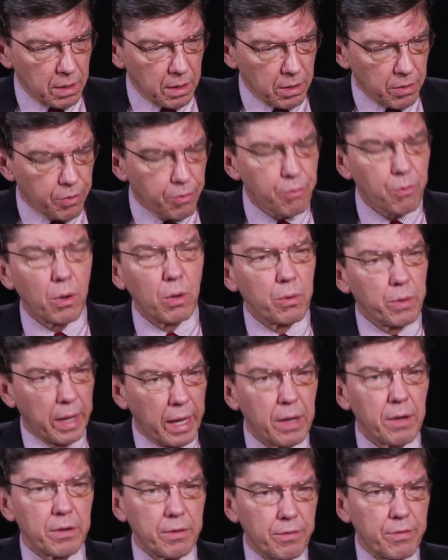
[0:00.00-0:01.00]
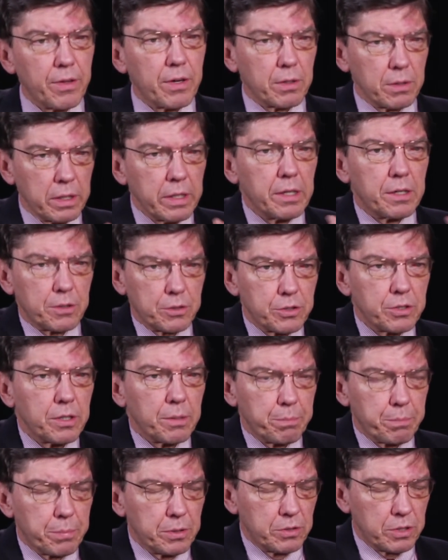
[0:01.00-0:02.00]
thrown out of their
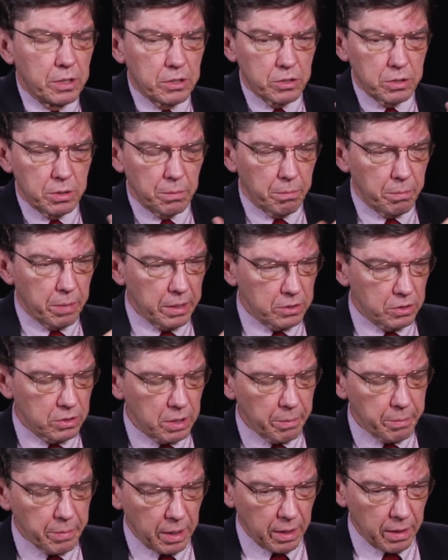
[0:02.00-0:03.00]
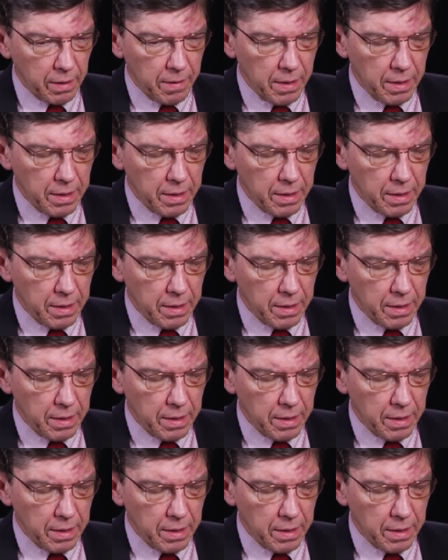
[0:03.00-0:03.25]
leadership position by some